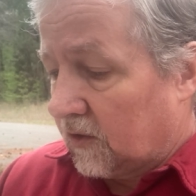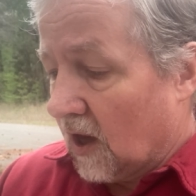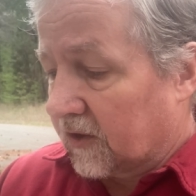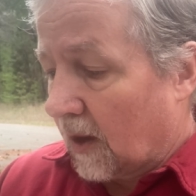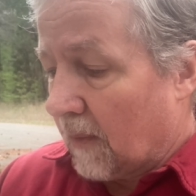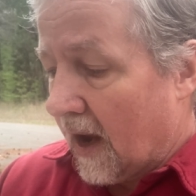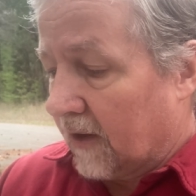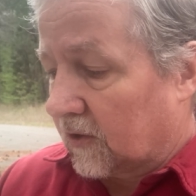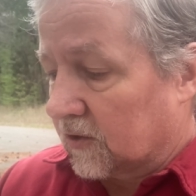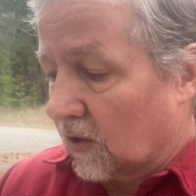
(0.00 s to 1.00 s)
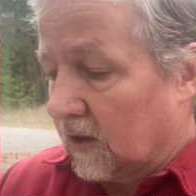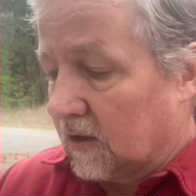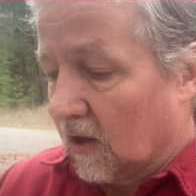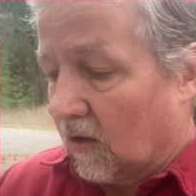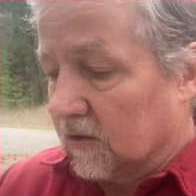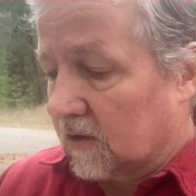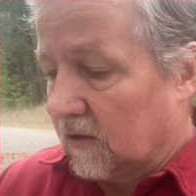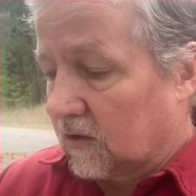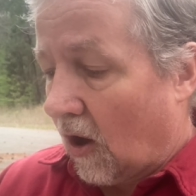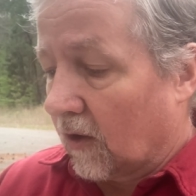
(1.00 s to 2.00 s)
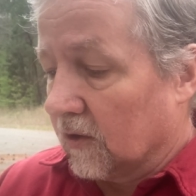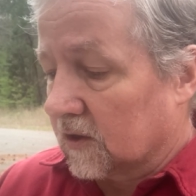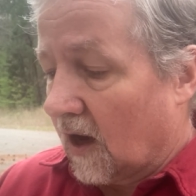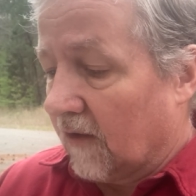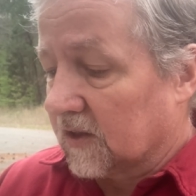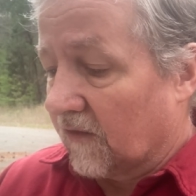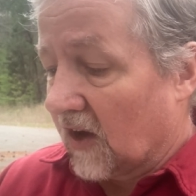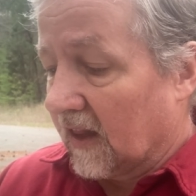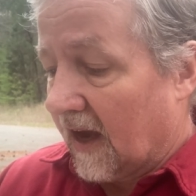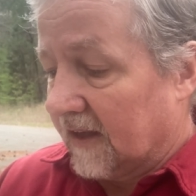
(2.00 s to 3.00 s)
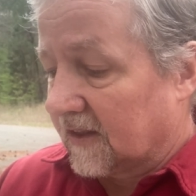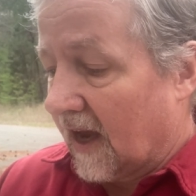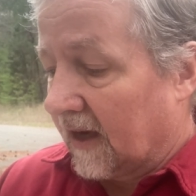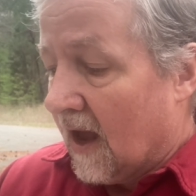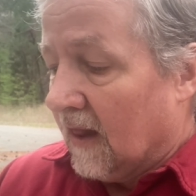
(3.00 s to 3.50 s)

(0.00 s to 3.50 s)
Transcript: doth command concerning the daughters of Zephalahed, saying,